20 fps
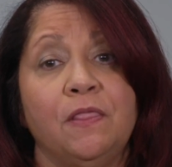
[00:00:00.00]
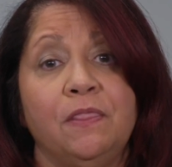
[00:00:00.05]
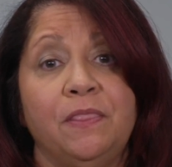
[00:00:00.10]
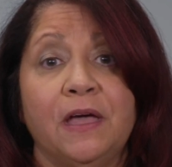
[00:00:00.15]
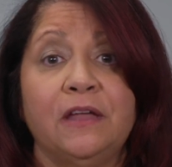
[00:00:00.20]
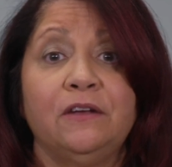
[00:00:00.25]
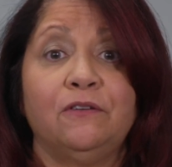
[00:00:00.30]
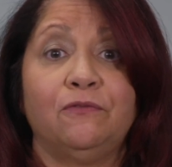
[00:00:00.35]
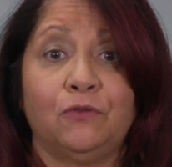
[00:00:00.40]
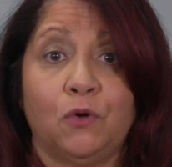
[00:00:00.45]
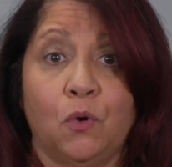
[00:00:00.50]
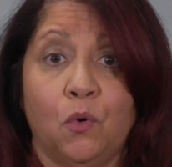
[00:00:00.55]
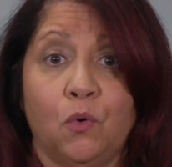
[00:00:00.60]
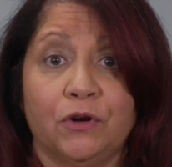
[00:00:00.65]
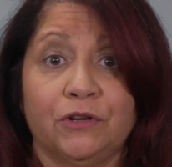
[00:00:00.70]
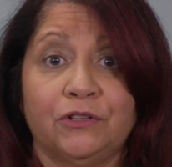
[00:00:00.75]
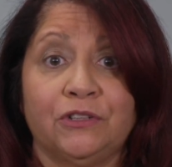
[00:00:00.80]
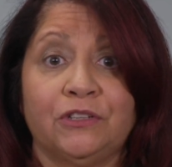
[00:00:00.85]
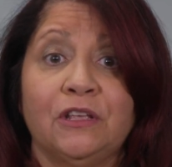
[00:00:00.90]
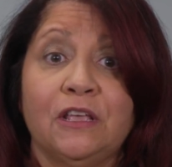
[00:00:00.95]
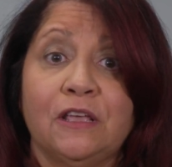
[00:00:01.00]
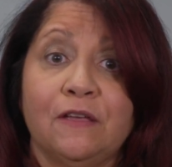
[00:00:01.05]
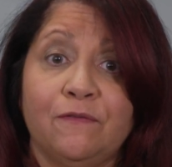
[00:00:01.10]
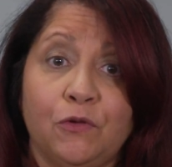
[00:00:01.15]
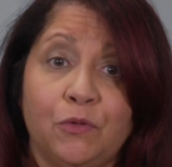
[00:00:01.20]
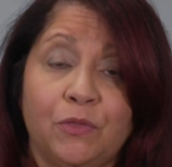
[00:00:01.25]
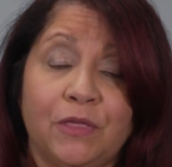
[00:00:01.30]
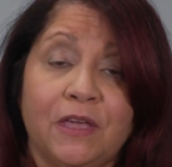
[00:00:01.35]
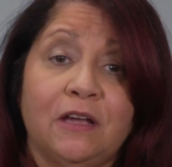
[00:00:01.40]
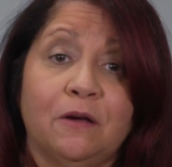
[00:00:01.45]
Then, of course, if
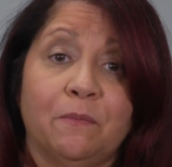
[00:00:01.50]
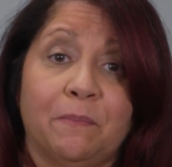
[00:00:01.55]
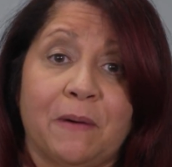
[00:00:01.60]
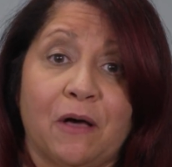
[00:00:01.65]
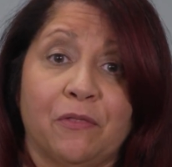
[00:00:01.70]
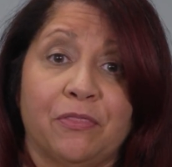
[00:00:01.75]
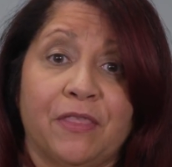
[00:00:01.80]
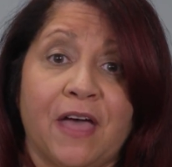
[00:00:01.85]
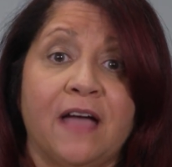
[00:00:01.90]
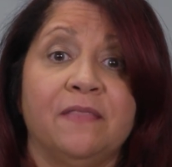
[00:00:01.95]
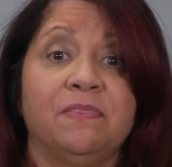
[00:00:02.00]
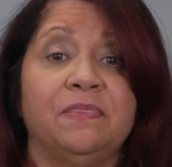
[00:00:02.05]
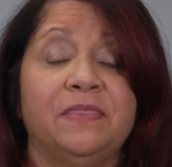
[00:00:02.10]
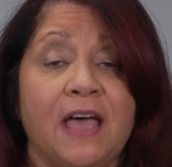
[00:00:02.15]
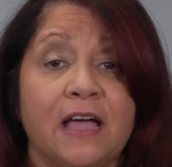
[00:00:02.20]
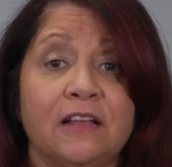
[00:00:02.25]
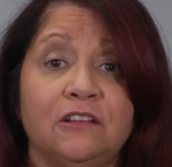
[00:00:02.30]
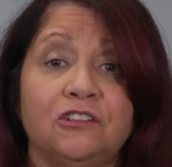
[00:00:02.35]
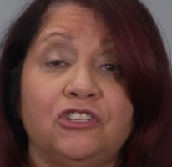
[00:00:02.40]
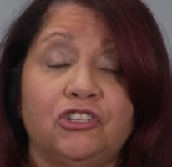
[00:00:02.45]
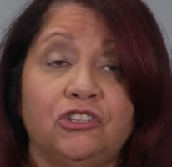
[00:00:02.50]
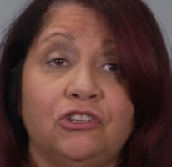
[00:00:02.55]
you think about that, that